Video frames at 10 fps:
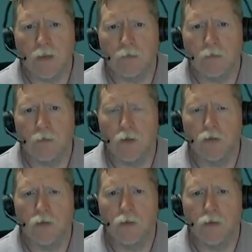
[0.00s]
For those
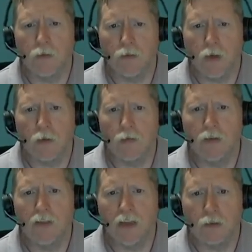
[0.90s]
of you who don't know, the
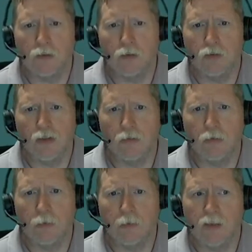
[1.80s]
council
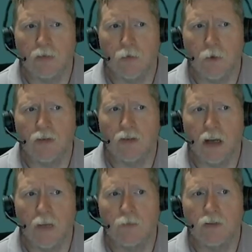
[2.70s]
generally meets 4
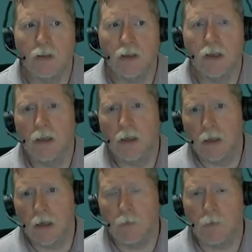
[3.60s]
times
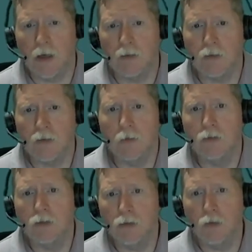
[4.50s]
a month,
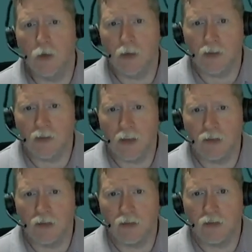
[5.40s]
2 work
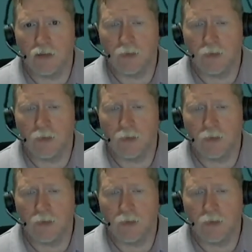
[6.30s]
sessions,